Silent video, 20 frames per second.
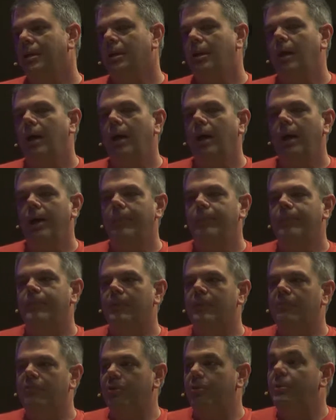
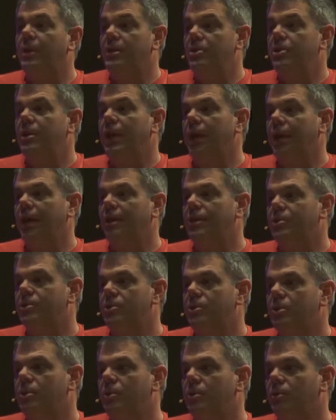for
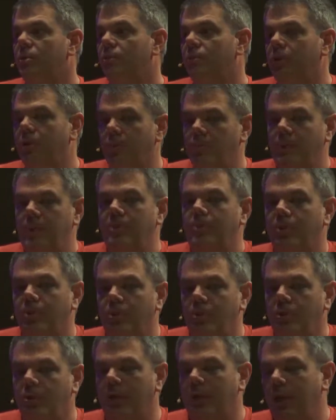missionaries too, for the
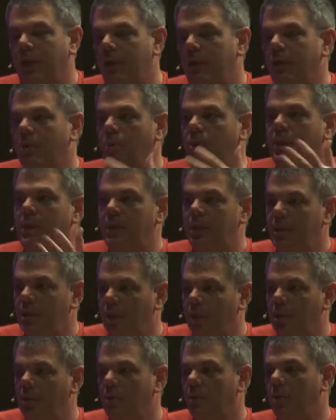people who are there, that we can
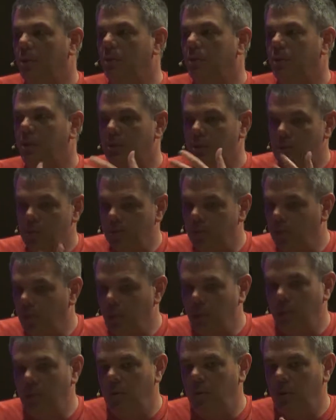go and
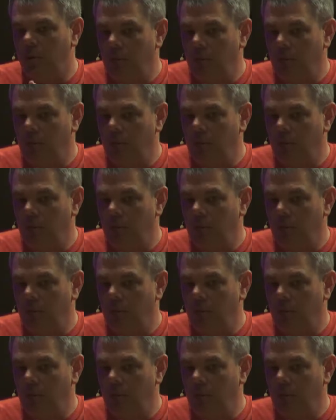support,